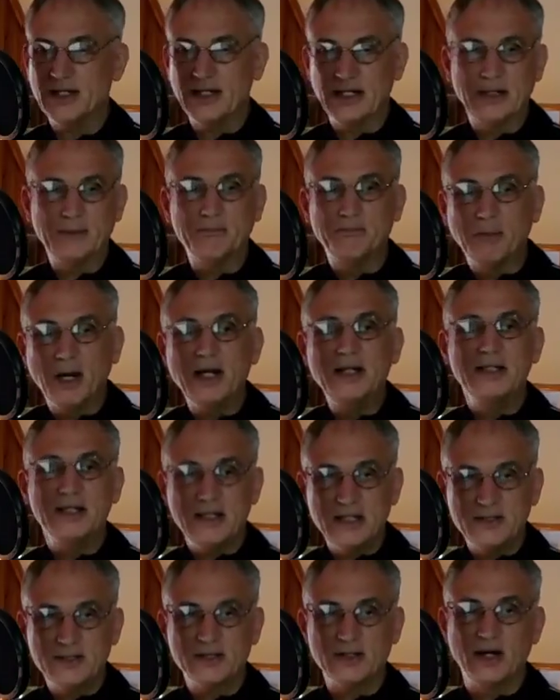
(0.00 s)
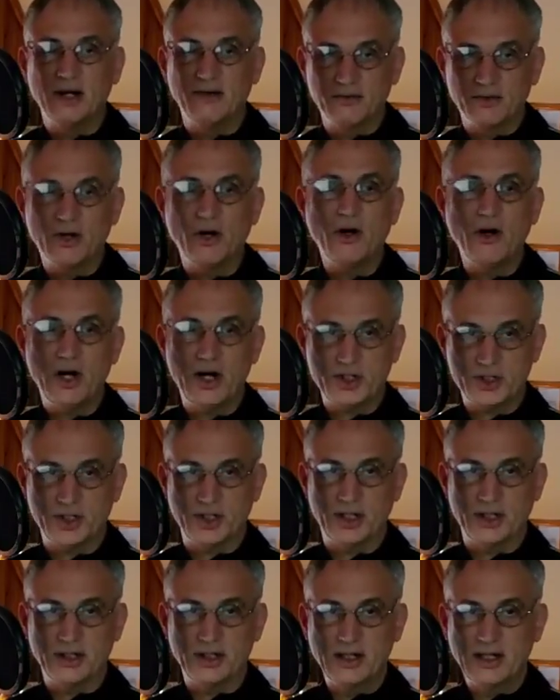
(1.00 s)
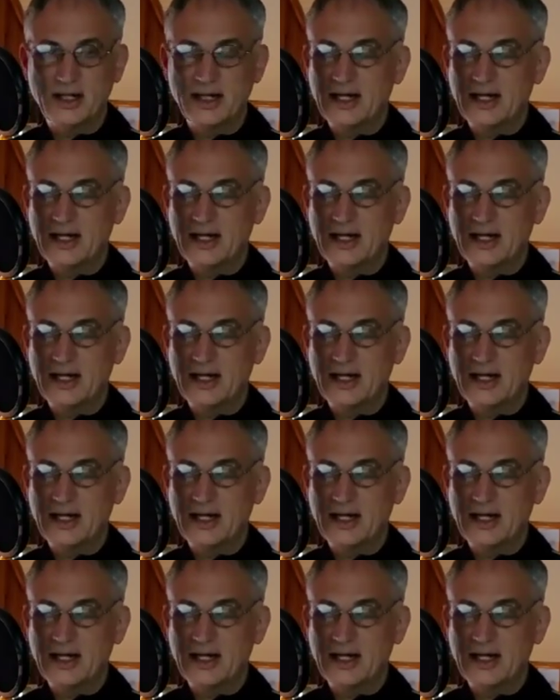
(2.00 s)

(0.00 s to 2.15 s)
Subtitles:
an abundance of caution